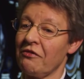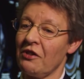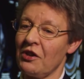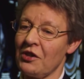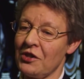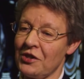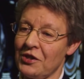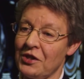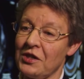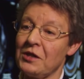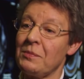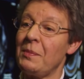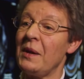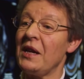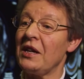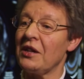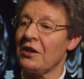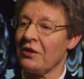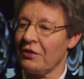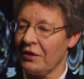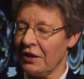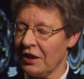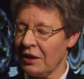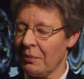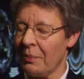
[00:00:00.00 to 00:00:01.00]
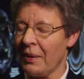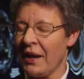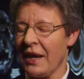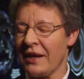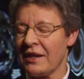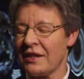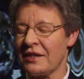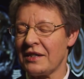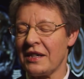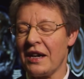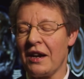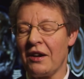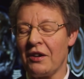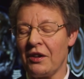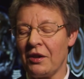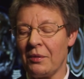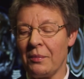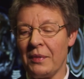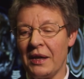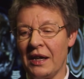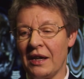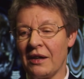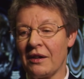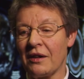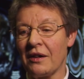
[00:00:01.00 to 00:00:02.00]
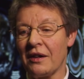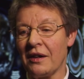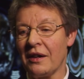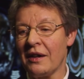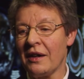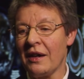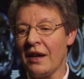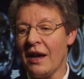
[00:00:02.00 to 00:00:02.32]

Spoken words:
first speaker in the Planetarium here.